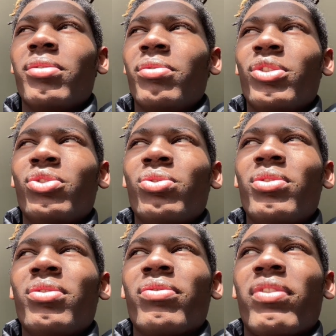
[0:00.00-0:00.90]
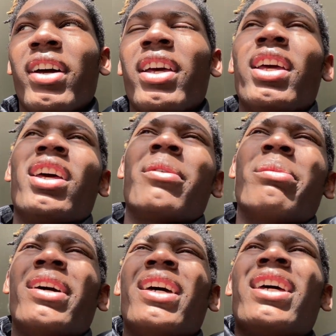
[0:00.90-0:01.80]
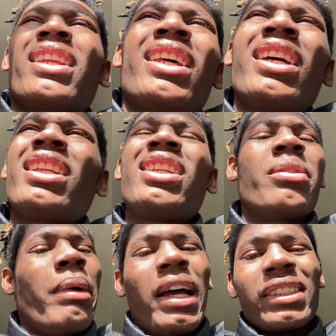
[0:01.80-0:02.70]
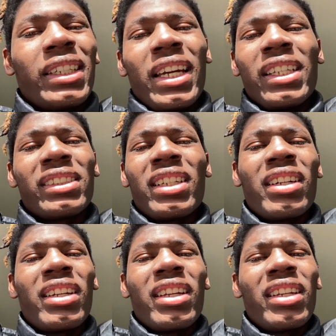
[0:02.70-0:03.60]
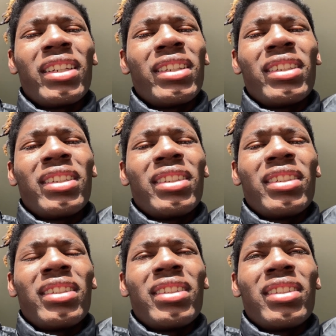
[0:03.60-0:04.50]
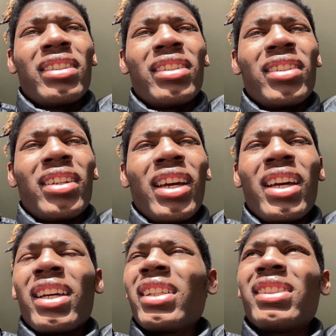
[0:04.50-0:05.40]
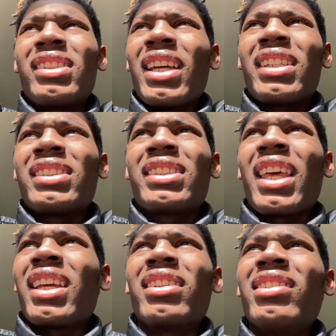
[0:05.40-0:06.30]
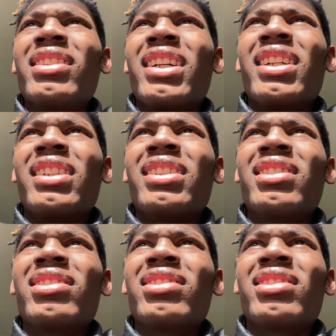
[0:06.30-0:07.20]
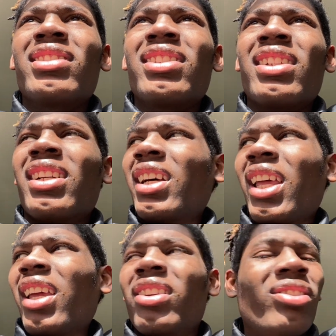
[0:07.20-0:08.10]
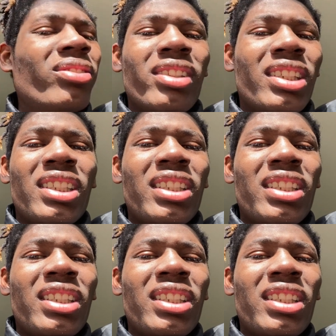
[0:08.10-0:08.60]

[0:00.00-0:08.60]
What do you fight? But they ain't even by size and all that. I just, I just can't do it. I, can't do it.